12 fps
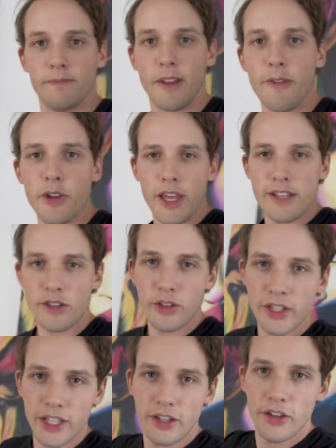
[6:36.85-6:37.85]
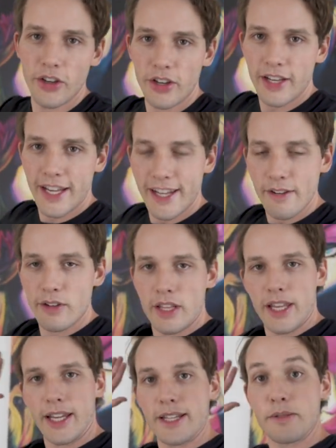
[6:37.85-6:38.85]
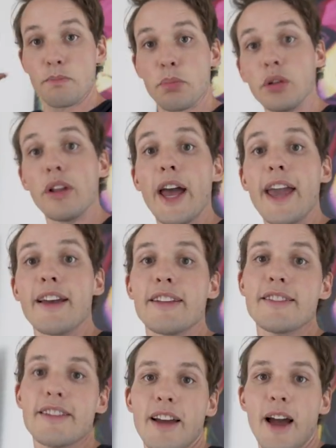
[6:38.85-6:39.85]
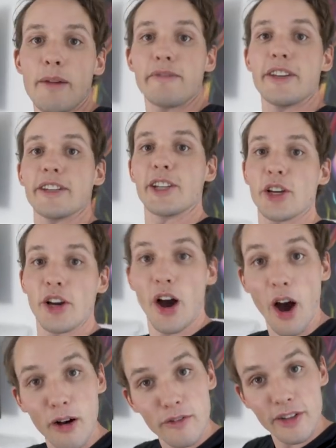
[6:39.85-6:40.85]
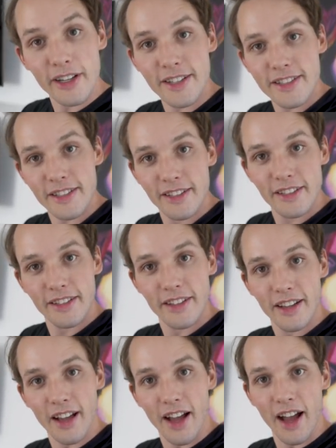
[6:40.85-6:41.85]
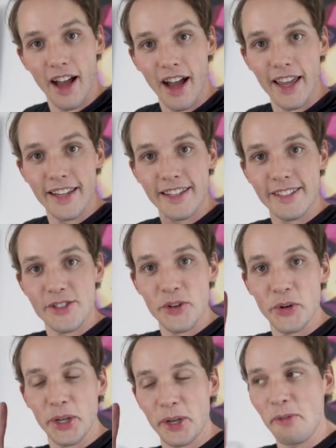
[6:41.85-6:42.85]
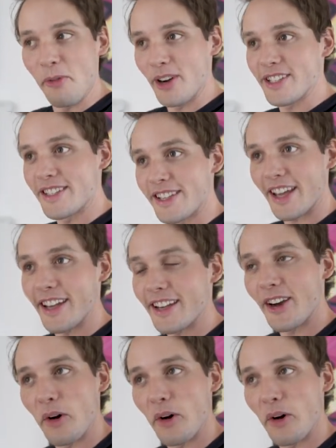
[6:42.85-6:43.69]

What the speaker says: Everything's looking good and everything is planned. I'm feeling confident. I can do it in one take.